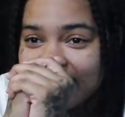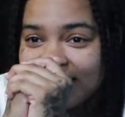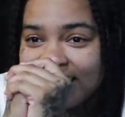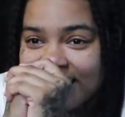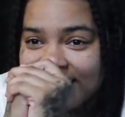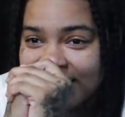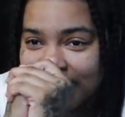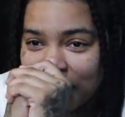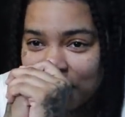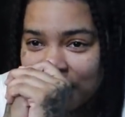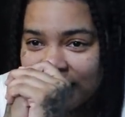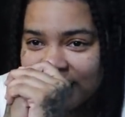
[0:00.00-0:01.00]
Right. You know what
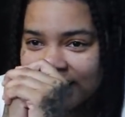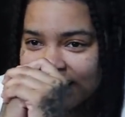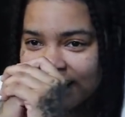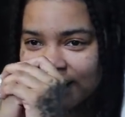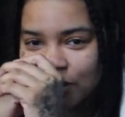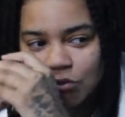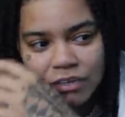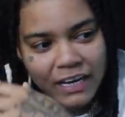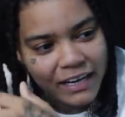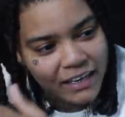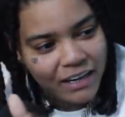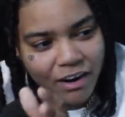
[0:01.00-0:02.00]
I mean? And then right. you
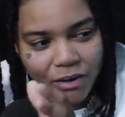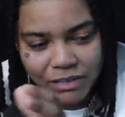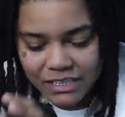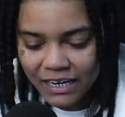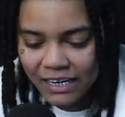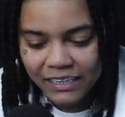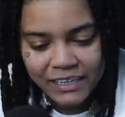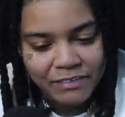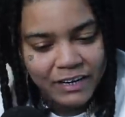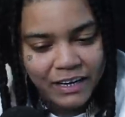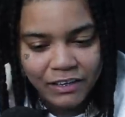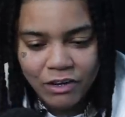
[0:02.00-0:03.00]
let it go. It's like leave
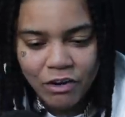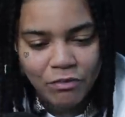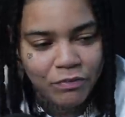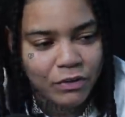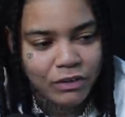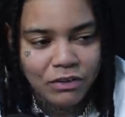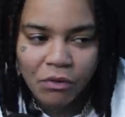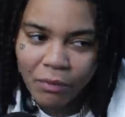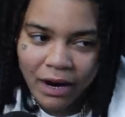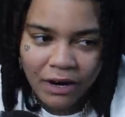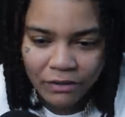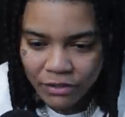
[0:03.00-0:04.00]
that alone for a little
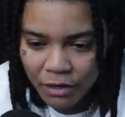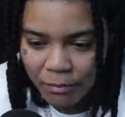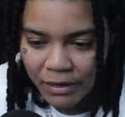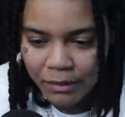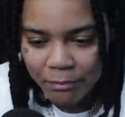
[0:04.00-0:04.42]
while. You know Absolutely.